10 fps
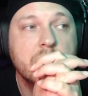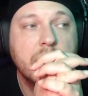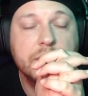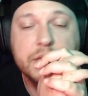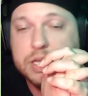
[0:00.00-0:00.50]

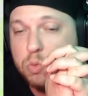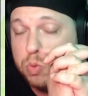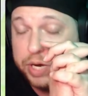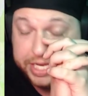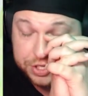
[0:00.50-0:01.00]
I think a
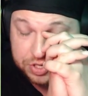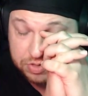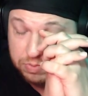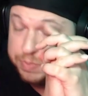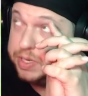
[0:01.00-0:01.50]

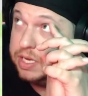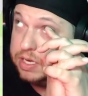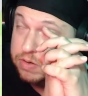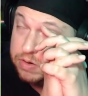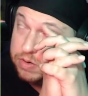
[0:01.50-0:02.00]
ranger would
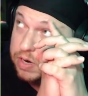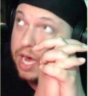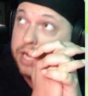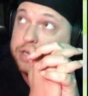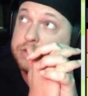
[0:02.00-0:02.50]
be, or a
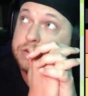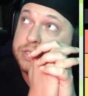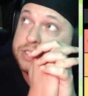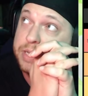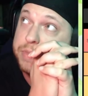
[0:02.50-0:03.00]
hunter
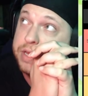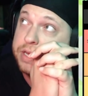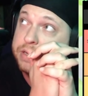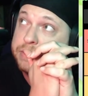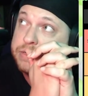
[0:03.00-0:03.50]
or something